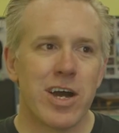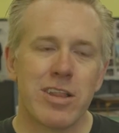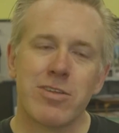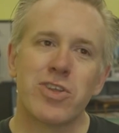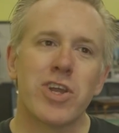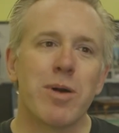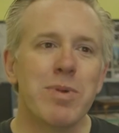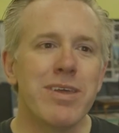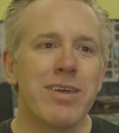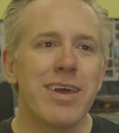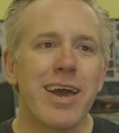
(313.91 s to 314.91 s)
a little
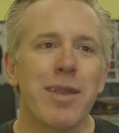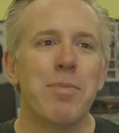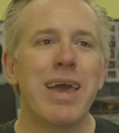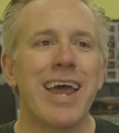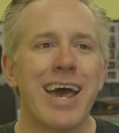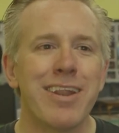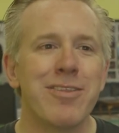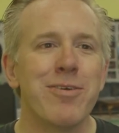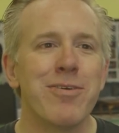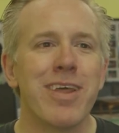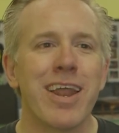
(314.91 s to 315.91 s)
chubby, had a bad attitude,